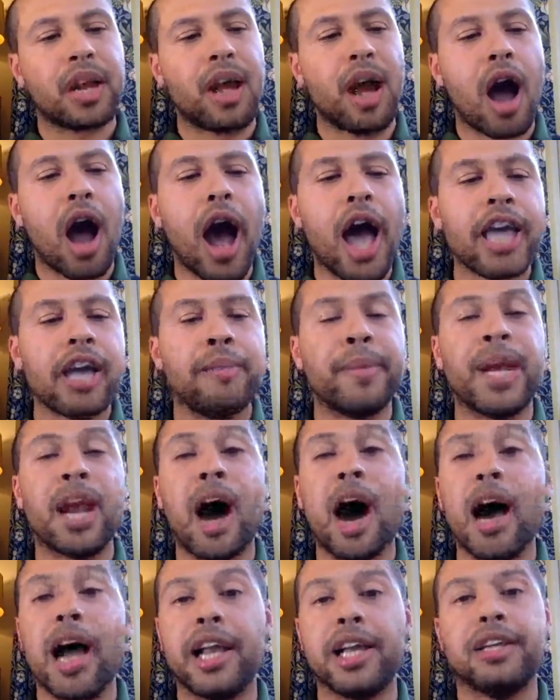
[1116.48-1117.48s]
I am an
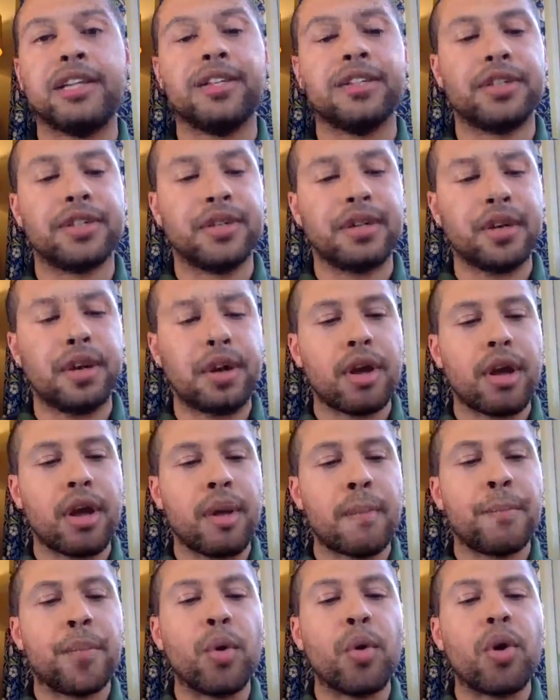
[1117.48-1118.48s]
island,
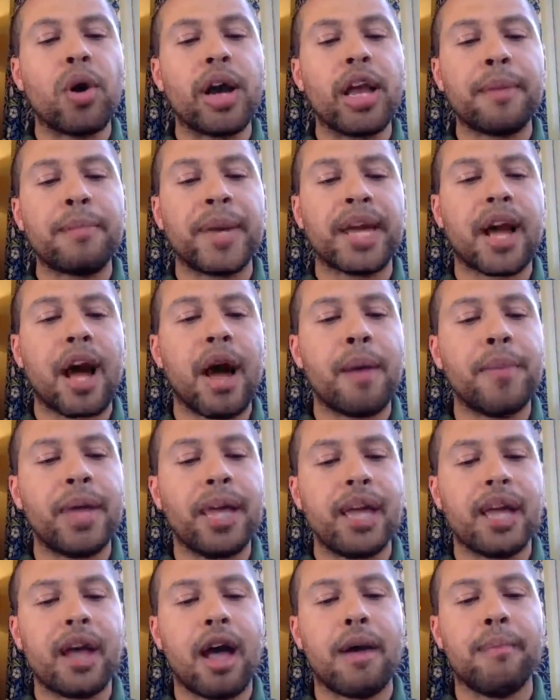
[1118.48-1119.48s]
boy
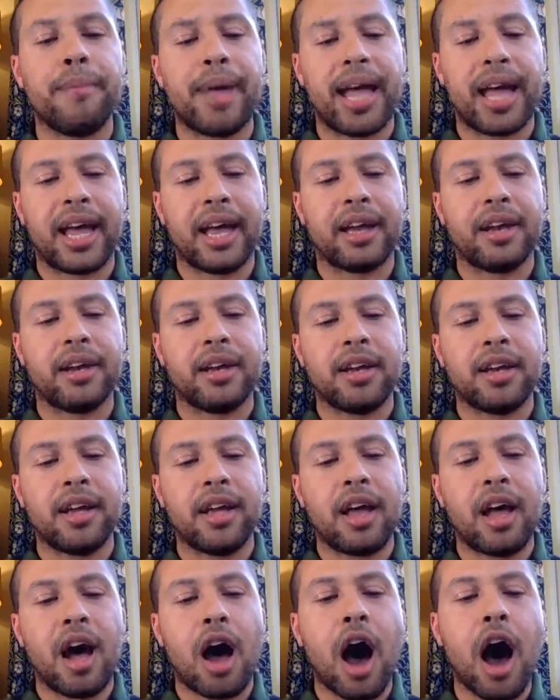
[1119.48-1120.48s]
becoming a man.
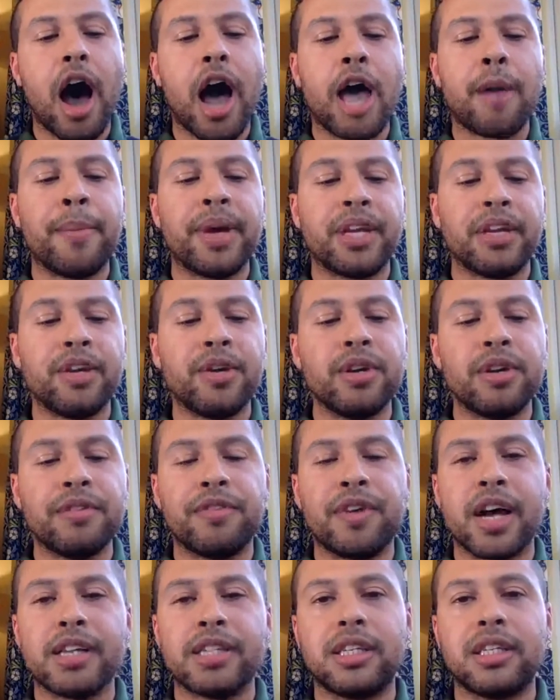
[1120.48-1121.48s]
I am at
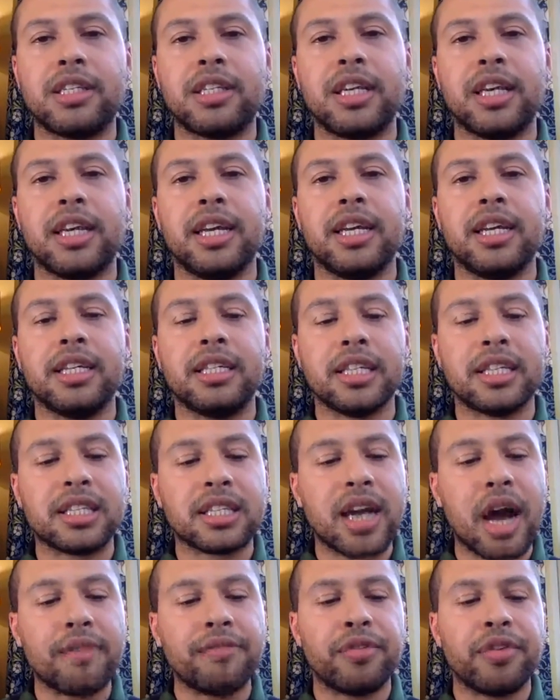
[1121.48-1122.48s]
university,
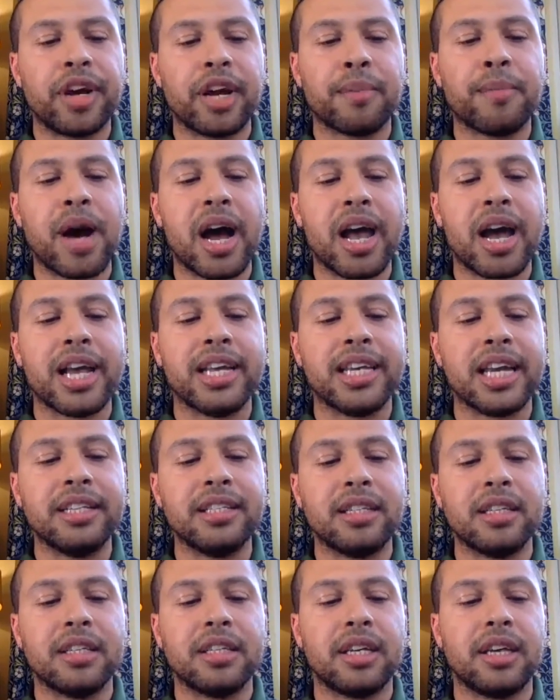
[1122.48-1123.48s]
discovering my
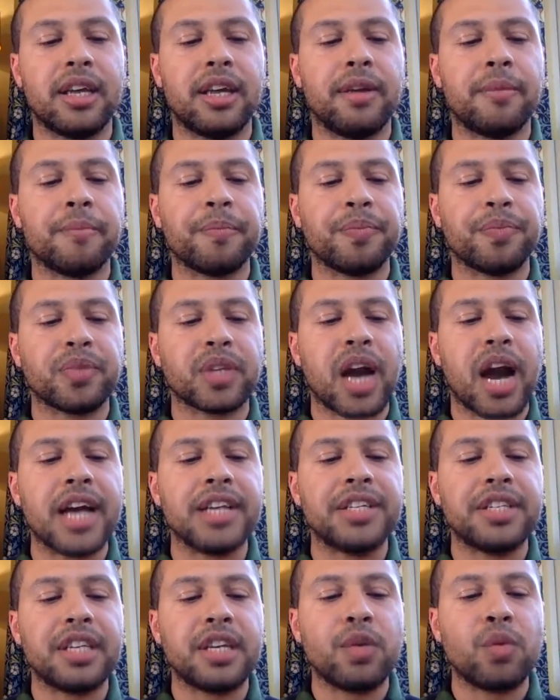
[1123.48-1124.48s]
identity. I
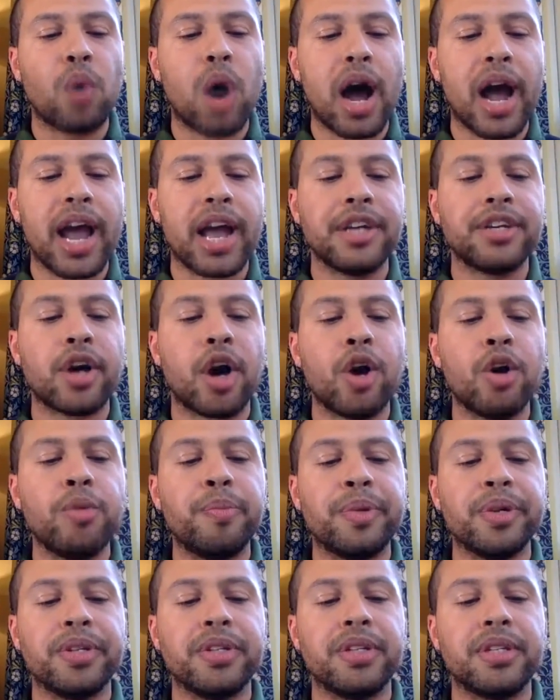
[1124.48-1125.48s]
see wide
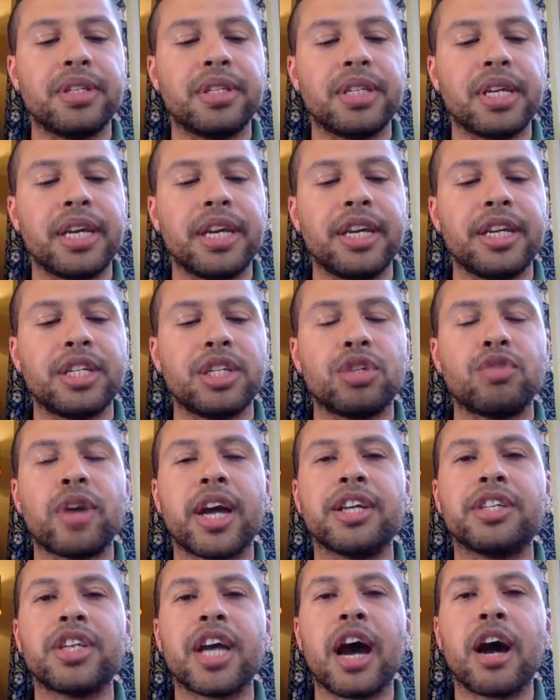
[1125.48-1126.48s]
open sea
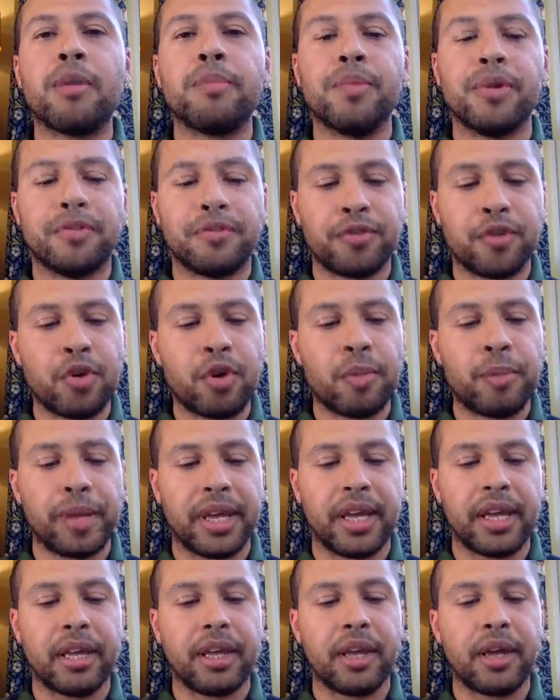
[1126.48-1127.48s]
stretch out before
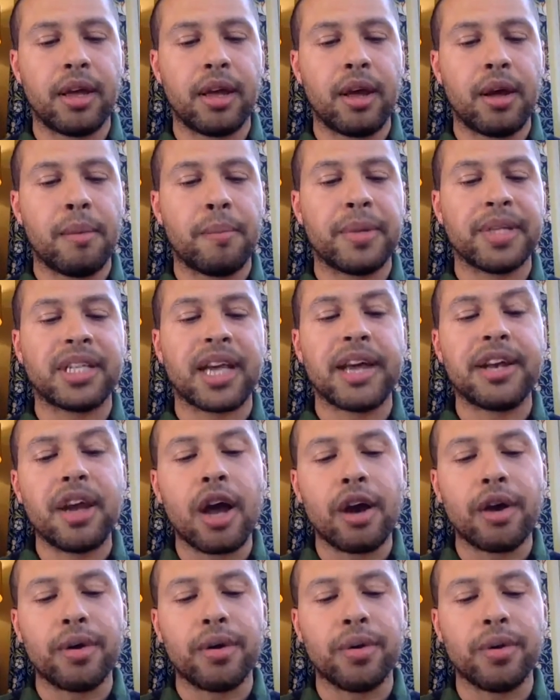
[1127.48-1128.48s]
me, but I
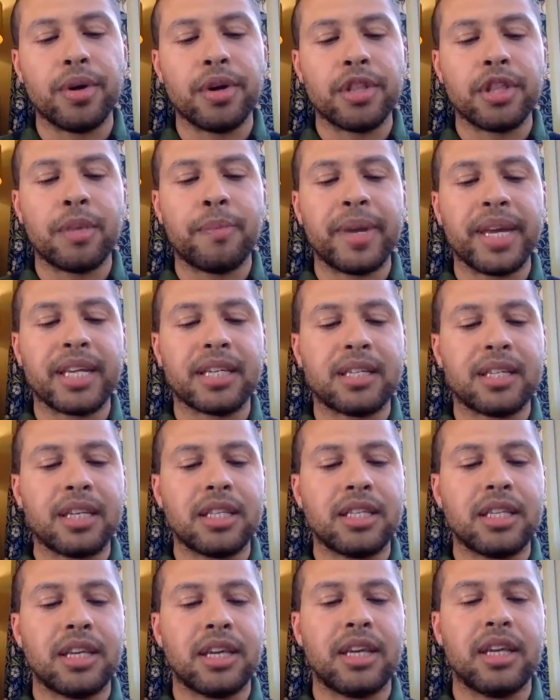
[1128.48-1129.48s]
know the big
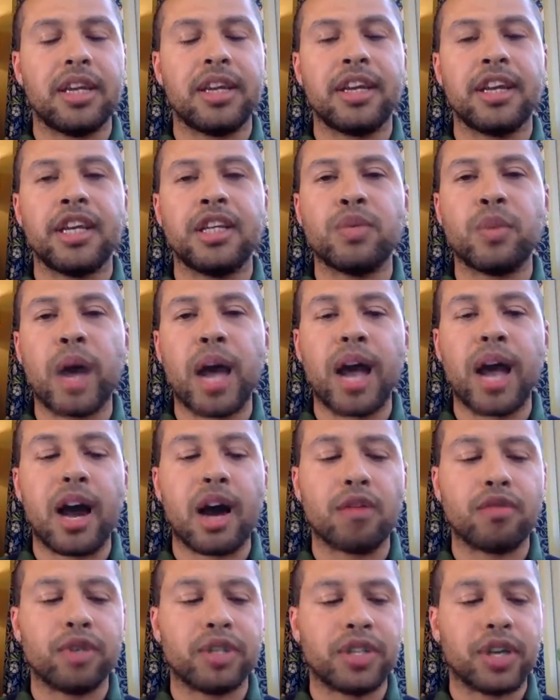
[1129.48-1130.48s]
city is where
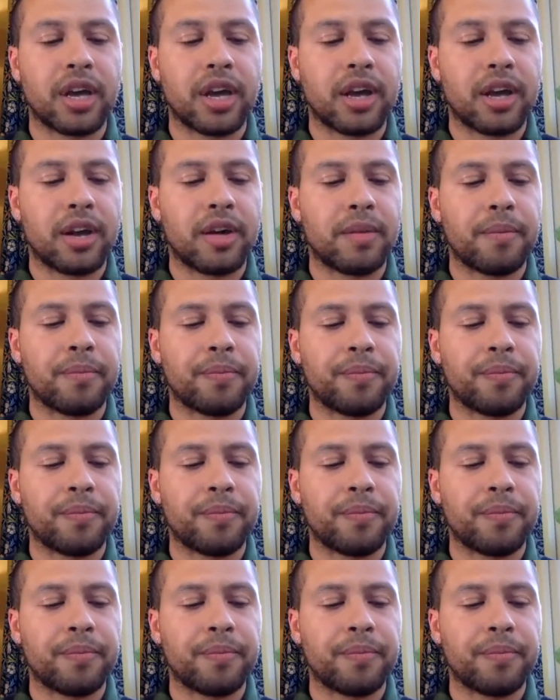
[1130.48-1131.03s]
I'll return.